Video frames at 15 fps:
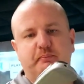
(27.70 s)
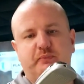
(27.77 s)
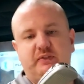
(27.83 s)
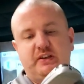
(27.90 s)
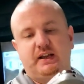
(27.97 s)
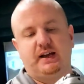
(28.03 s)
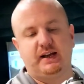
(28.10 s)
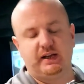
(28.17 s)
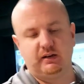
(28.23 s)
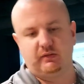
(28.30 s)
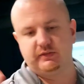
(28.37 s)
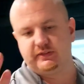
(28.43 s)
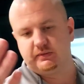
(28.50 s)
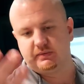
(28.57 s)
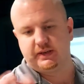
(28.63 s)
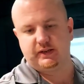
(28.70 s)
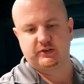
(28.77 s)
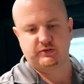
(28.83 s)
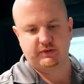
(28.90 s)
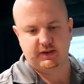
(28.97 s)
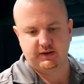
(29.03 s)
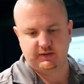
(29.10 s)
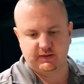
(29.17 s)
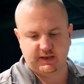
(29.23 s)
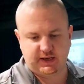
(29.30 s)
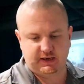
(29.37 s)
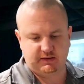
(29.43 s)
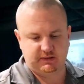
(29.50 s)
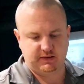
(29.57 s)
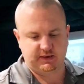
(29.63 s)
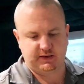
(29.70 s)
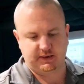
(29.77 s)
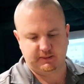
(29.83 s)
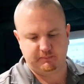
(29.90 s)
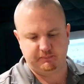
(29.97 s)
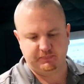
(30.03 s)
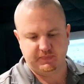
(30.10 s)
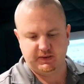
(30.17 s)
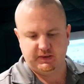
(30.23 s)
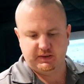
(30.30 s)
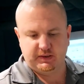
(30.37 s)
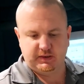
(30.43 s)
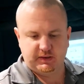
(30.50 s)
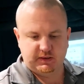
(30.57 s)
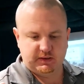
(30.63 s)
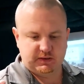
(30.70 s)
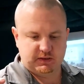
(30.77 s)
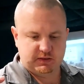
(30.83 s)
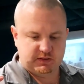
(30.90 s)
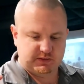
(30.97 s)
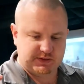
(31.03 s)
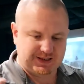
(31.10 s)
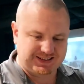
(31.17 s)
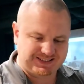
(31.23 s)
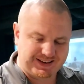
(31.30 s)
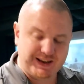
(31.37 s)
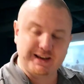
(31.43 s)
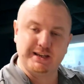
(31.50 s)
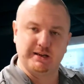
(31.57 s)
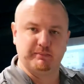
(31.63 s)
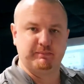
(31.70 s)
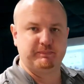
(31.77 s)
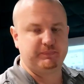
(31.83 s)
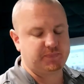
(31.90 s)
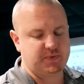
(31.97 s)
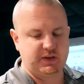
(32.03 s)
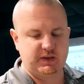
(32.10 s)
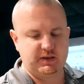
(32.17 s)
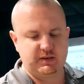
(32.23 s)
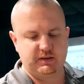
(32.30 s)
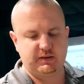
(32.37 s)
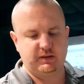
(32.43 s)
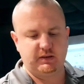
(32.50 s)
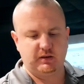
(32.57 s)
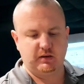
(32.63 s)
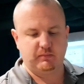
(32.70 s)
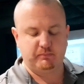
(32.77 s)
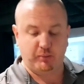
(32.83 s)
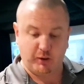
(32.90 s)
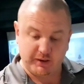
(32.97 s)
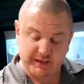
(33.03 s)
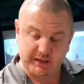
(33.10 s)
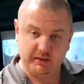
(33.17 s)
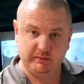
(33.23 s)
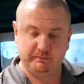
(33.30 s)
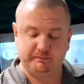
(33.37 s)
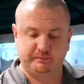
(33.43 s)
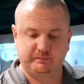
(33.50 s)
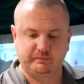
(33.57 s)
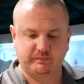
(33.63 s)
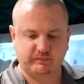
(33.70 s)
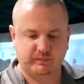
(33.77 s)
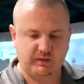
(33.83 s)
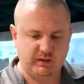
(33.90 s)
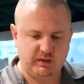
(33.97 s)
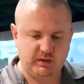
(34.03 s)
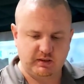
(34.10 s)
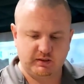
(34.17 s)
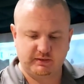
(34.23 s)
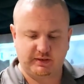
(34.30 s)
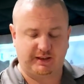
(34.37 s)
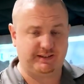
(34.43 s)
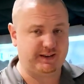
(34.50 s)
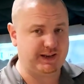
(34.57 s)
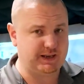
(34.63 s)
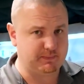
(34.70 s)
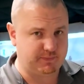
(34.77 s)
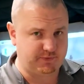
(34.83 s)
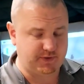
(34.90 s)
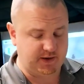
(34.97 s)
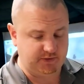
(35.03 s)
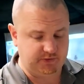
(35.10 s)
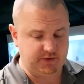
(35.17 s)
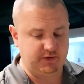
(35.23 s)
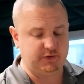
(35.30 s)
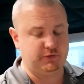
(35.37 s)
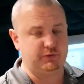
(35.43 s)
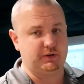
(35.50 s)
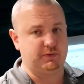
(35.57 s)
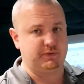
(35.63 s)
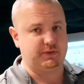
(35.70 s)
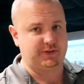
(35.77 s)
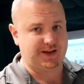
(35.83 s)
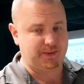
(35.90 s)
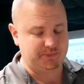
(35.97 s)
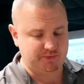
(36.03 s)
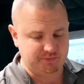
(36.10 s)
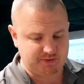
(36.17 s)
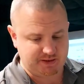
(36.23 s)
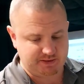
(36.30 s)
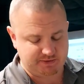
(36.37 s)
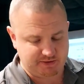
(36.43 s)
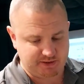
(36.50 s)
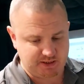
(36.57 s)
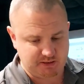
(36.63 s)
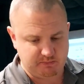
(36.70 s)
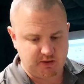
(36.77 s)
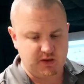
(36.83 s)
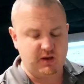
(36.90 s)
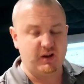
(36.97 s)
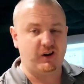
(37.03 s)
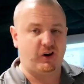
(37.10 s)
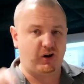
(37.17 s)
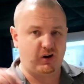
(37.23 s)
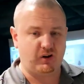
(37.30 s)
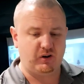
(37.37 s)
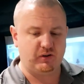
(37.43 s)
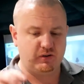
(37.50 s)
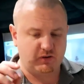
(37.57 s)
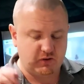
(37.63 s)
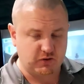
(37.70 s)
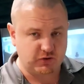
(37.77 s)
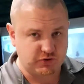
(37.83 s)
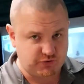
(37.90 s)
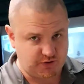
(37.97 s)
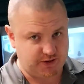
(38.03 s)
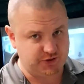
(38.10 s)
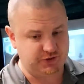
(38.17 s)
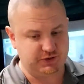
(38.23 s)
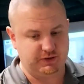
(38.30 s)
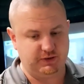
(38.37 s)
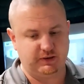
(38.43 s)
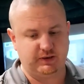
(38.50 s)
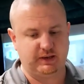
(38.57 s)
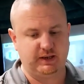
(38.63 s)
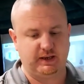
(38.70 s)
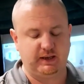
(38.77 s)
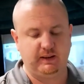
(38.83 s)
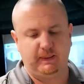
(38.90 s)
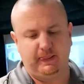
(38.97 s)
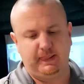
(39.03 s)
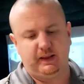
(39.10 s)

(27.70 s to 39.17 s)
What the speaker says: Ti, obviously we get straight into that. Titanium body, titanium face. It is two different types of titanium. Hollow construction, okay?